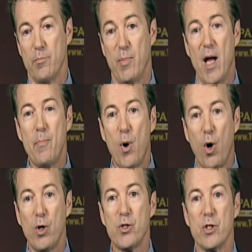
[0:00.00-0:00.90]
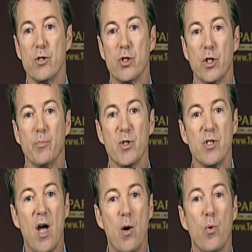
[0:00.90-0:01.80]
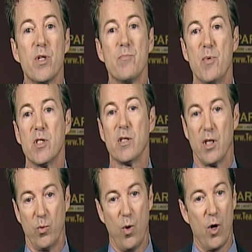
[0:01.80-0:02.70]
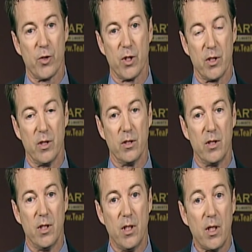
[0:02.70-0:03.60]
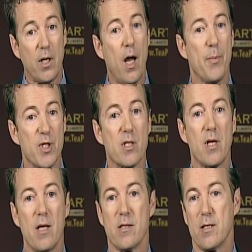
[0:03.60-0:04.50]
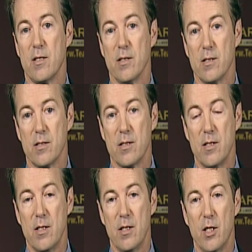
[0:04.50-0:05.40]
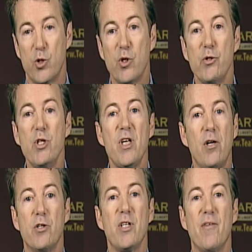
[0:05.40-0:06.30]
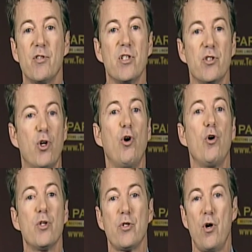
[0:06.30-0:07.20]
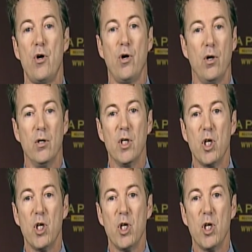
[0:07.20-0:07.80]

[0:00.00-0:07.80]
Bipartisanship is not what is missing in Washington. Common sense is. Trillion-dollar deficits hurt us all.